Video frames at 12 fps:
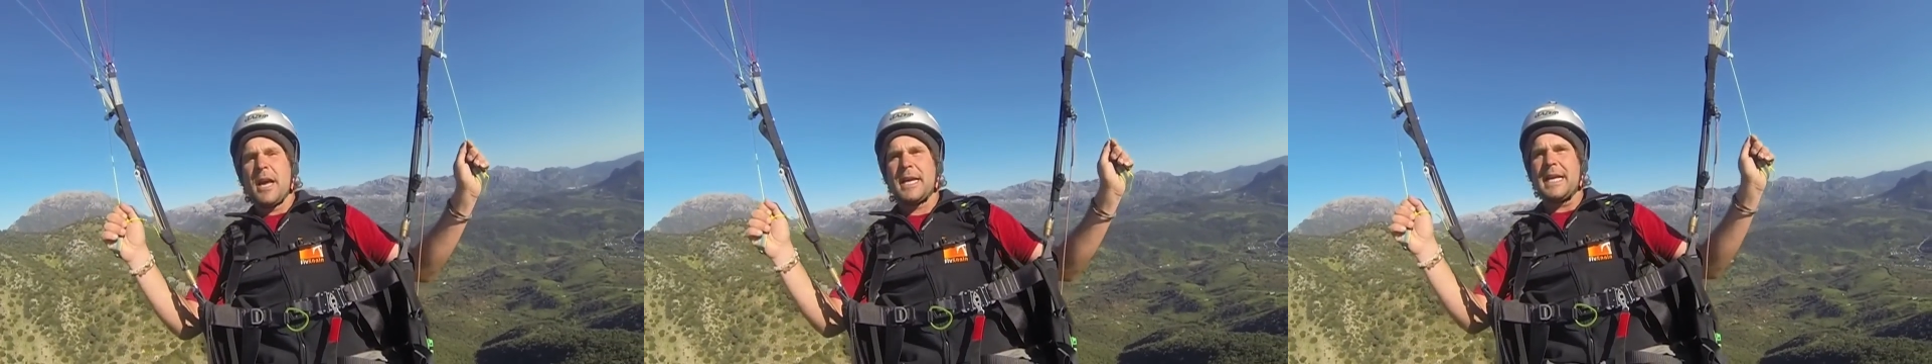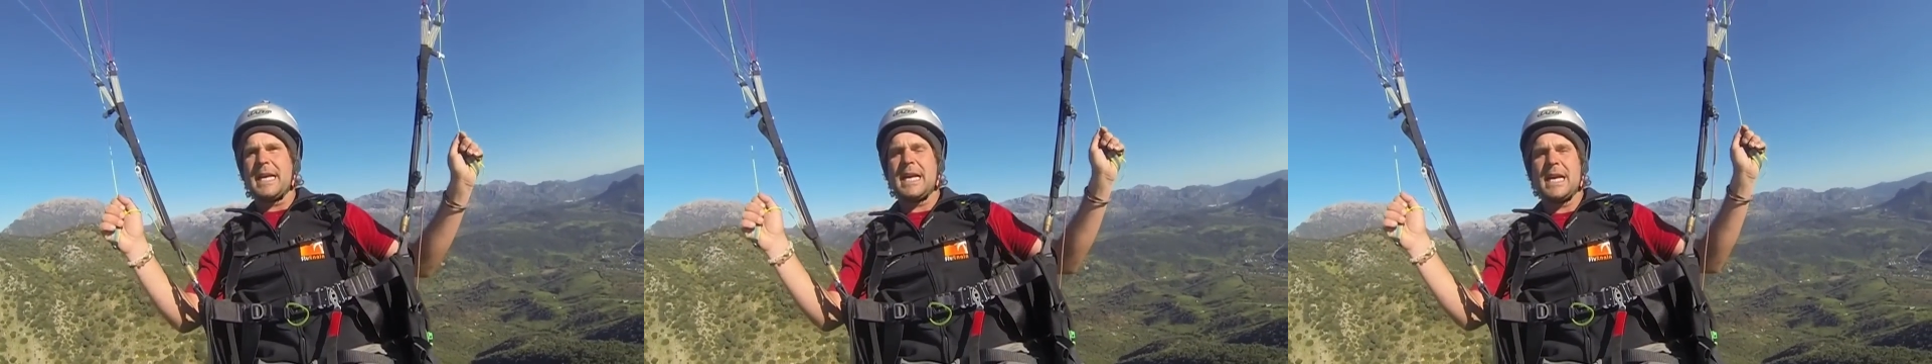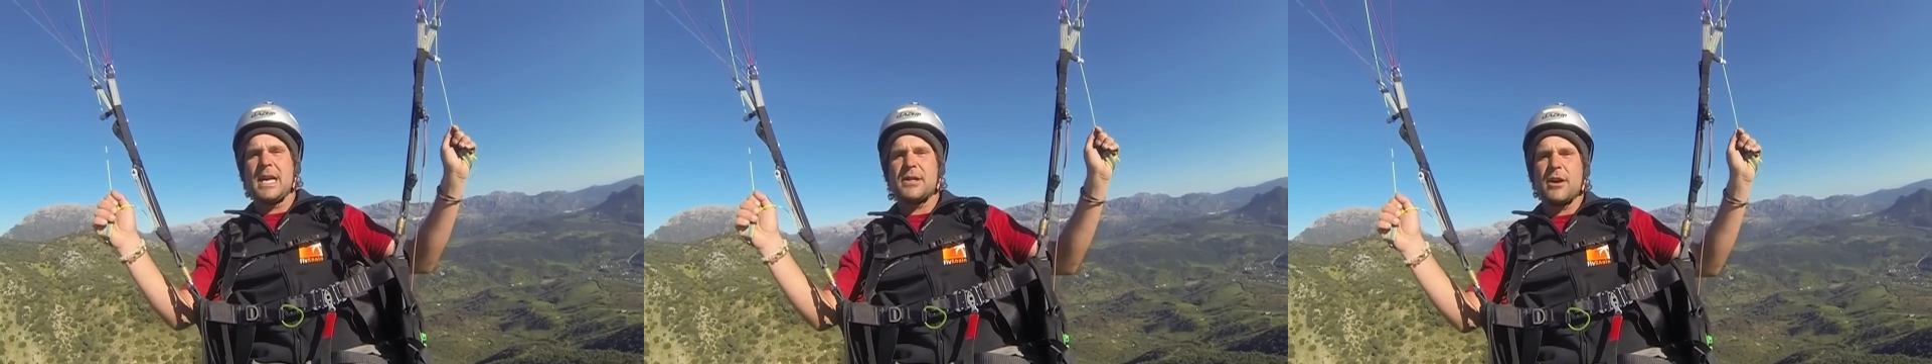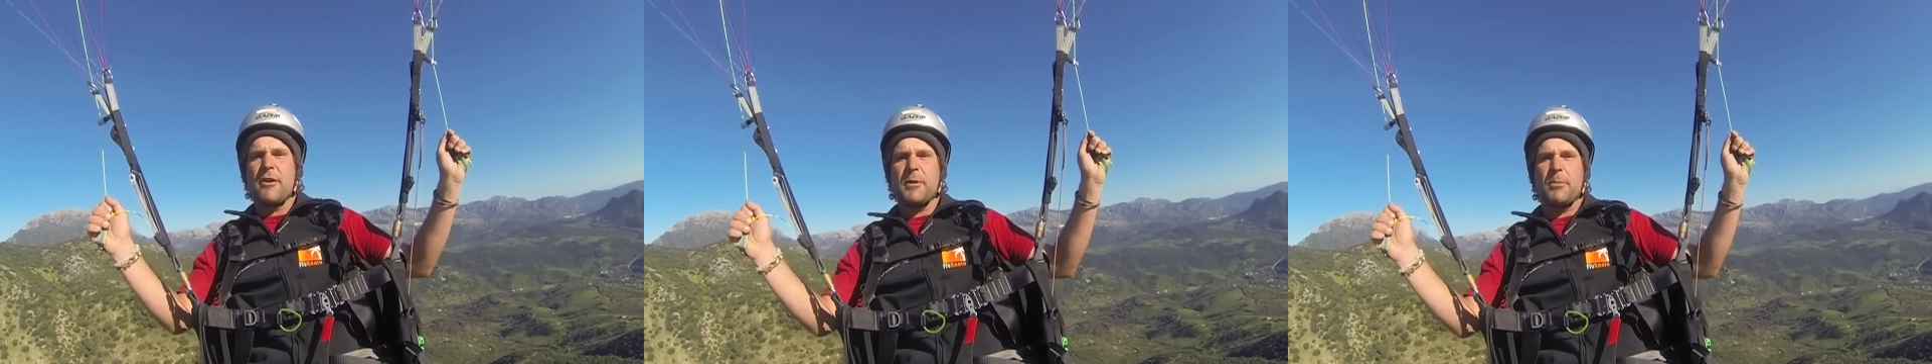I can
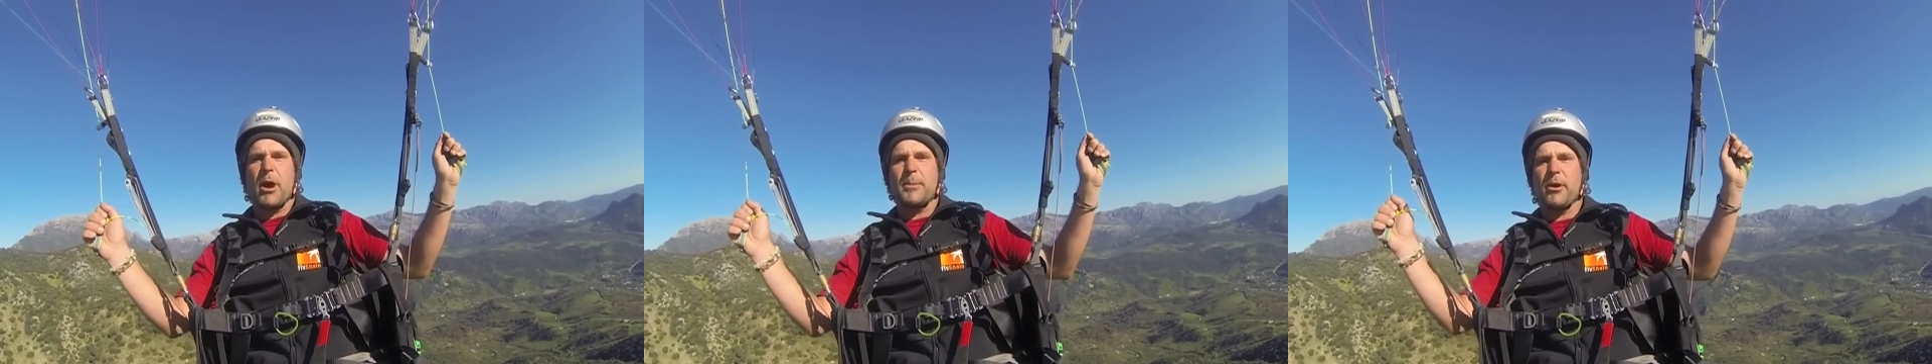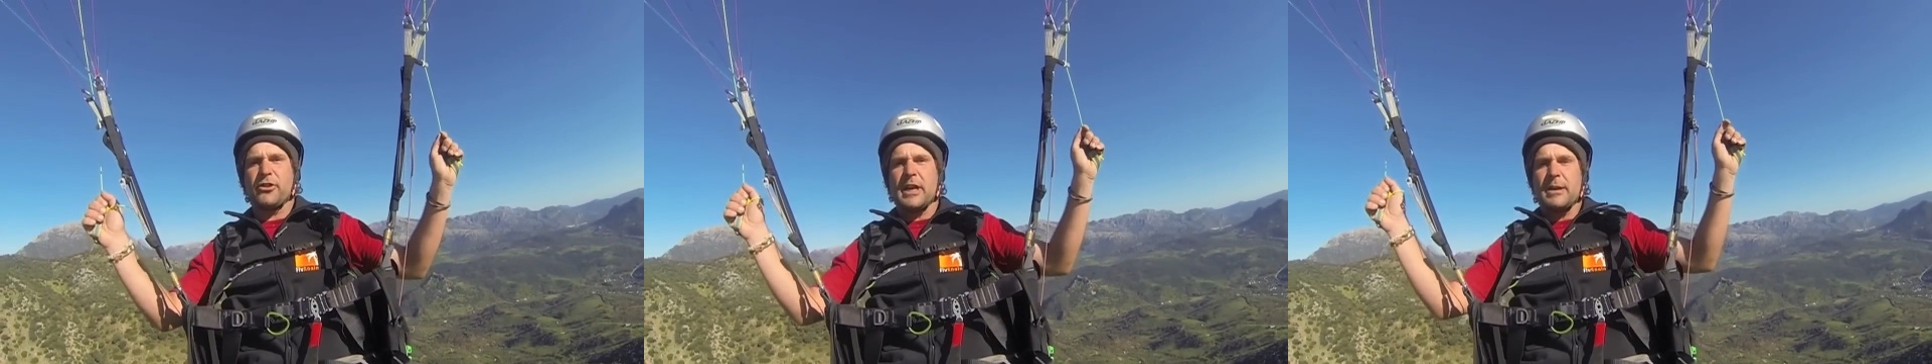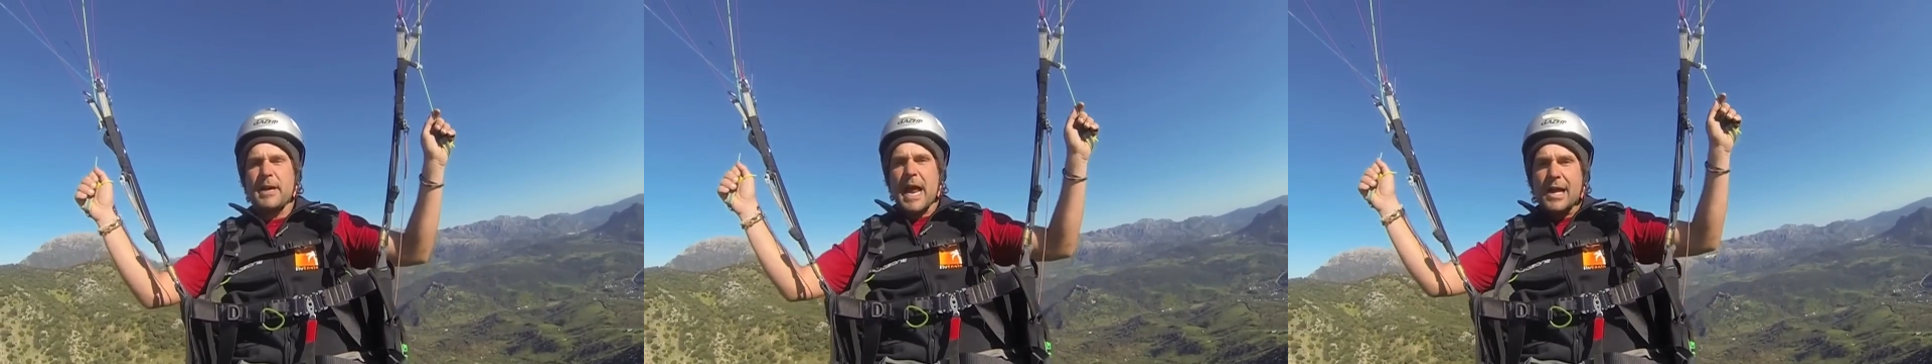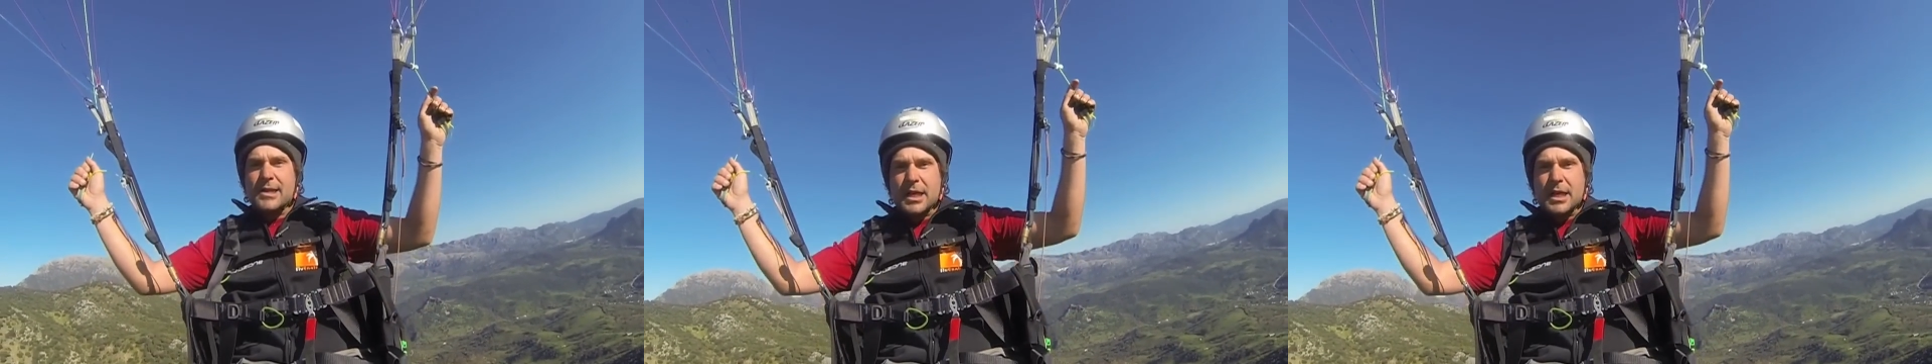ease off the brake pressure a little bit as